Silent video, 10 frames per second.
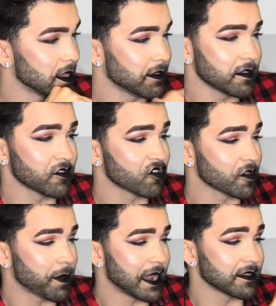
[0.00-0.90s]
this is
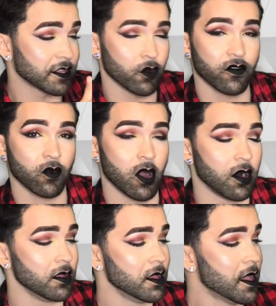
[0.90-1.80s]
just a palette that
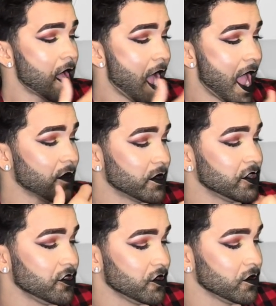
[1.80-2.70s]
overall I
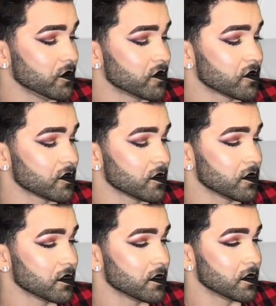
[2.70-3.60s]
would use
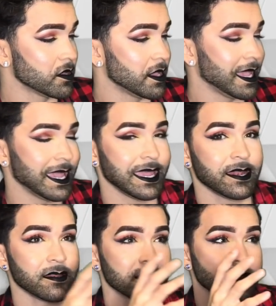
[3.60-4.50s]

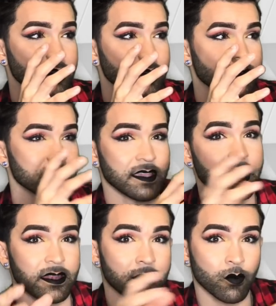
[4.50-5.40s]
in
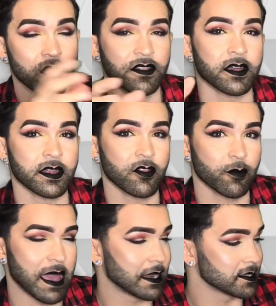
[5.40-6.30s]
tandem with another
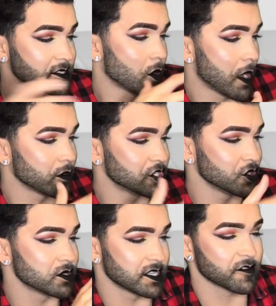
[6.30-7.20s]
palette. So I would
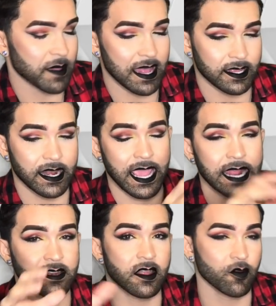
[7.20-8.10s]
use this palette
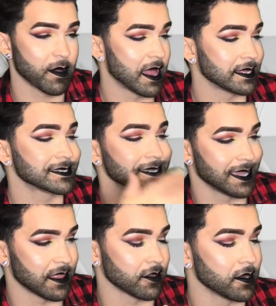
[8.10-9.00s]
and another palette
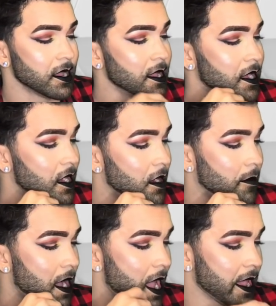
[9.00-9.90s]
together.
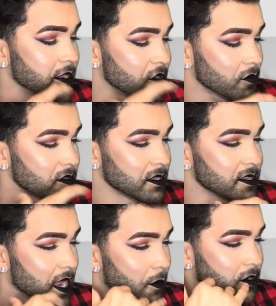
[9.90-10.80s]
I don't think
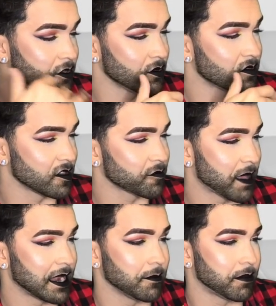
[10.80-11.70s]
that I would use this
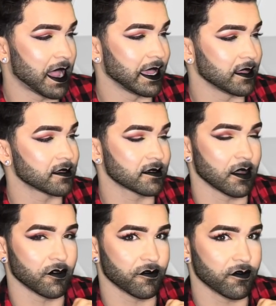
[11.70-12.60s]
palette by
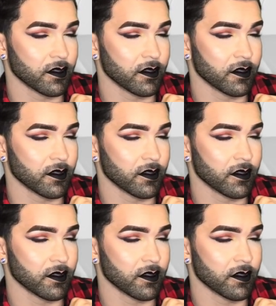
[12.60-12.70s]
itself.